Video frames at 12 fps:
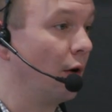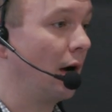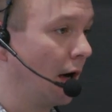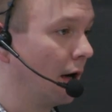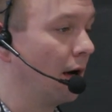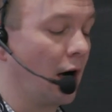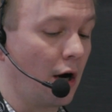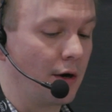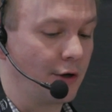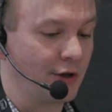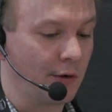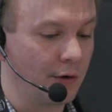our, our,
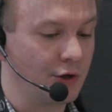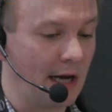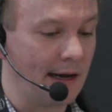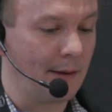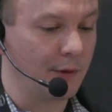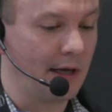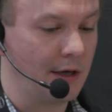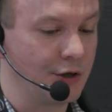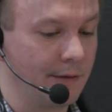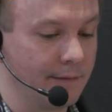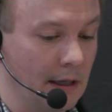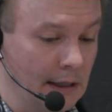our, general chat
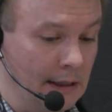application.